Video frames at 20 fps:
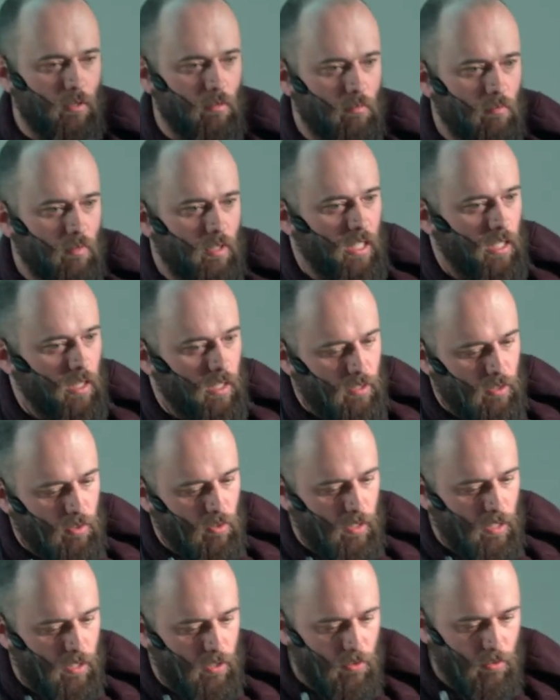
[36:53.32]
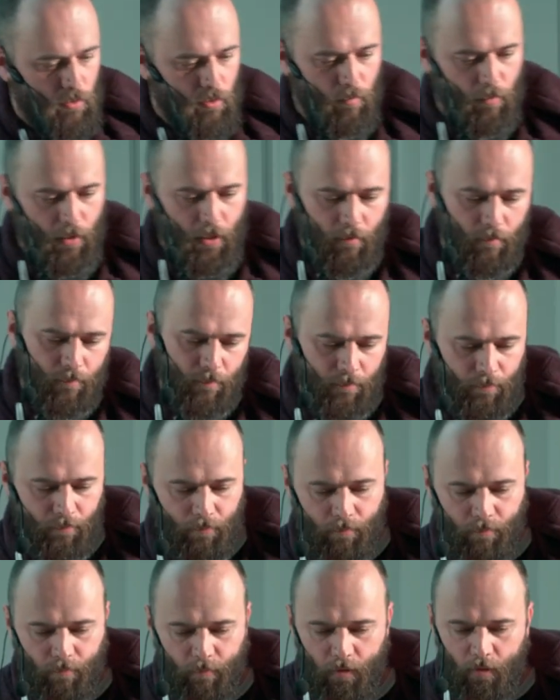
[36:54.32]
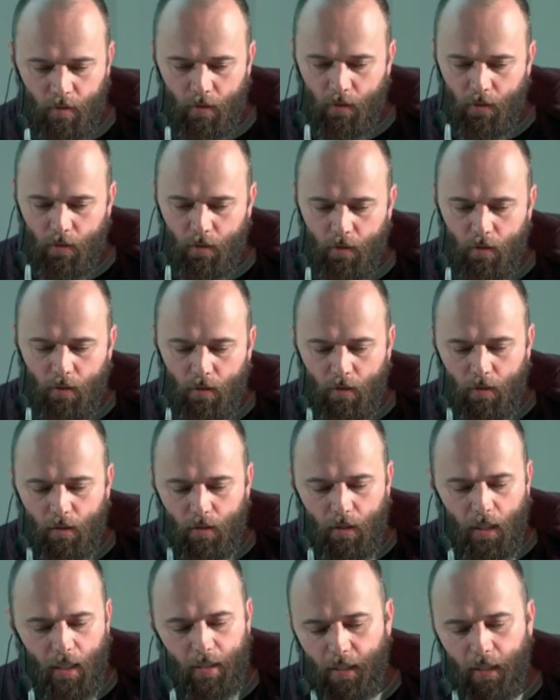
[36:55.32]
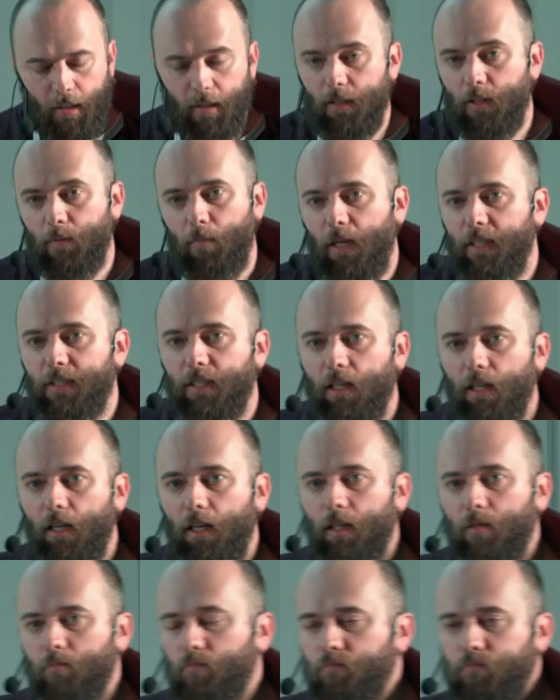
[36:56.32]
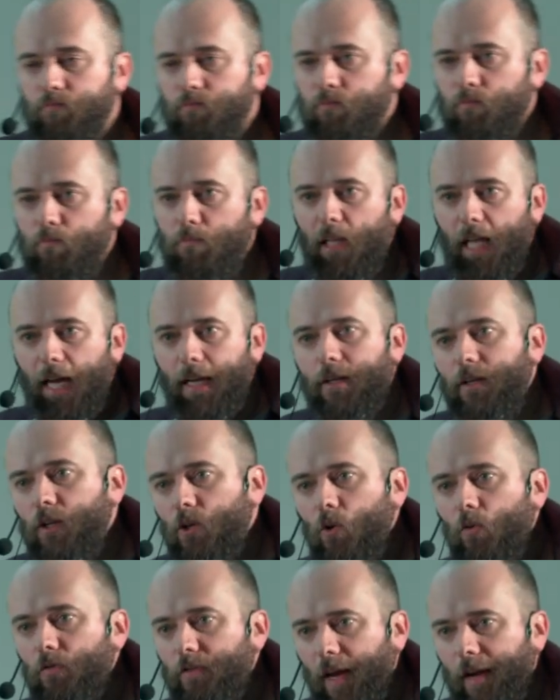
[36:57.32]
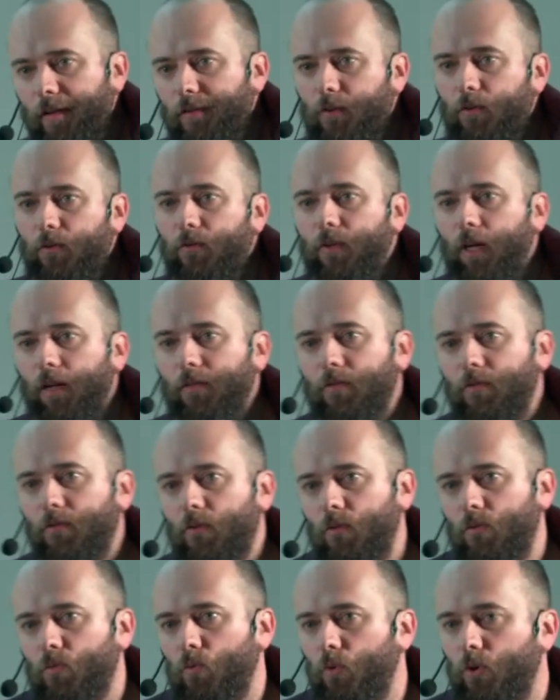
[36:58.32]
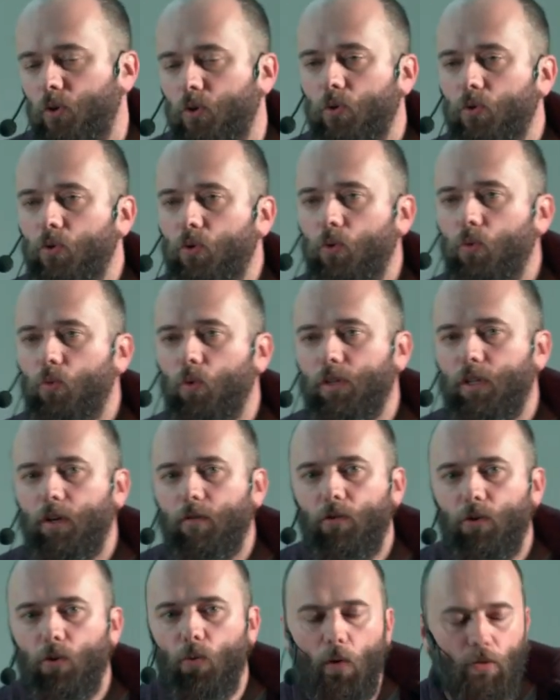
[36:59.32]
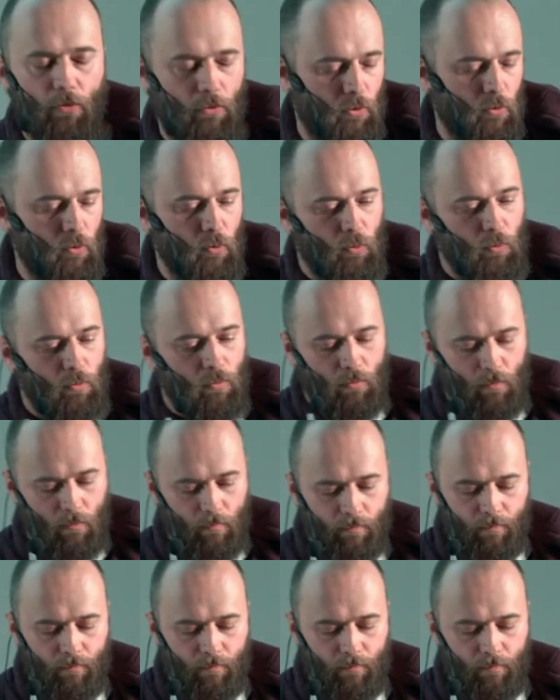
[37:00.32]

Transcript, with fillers: a TLS connection or something. And then it's basically blank container that we can do whatever you want to do.